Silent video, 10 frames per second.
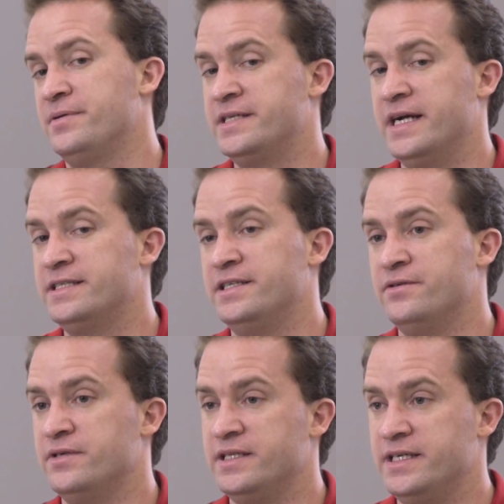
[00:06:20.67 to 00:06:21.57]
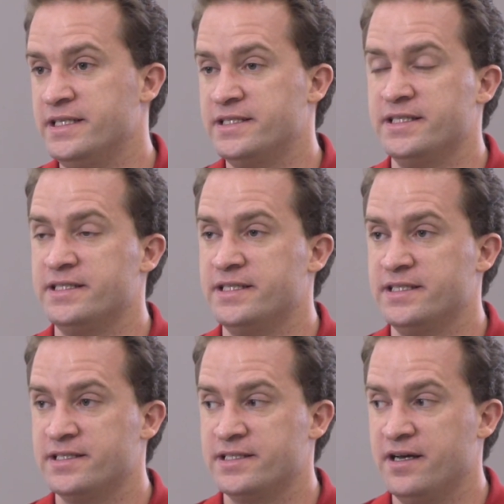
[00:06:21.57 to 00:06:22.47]
protect you in the
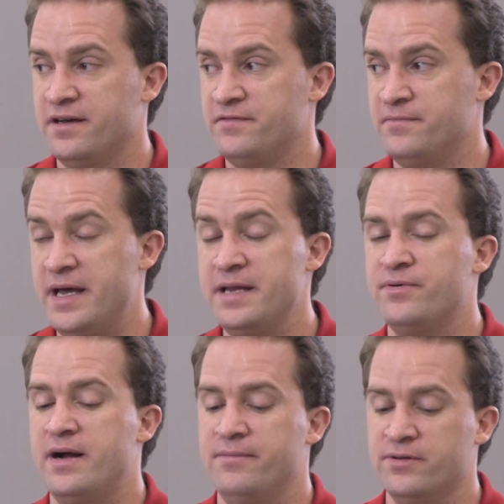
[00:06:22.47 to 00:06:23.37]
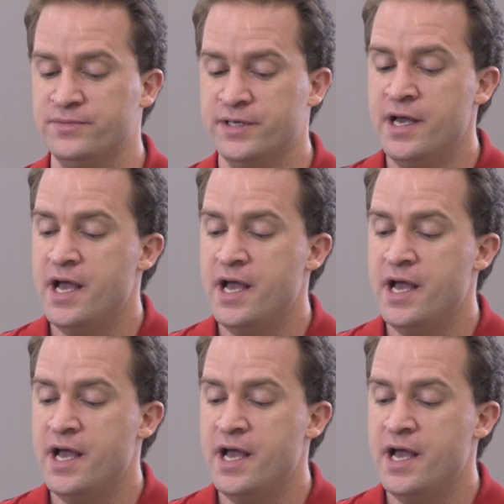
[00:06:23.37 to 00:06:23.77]
instances of many problems,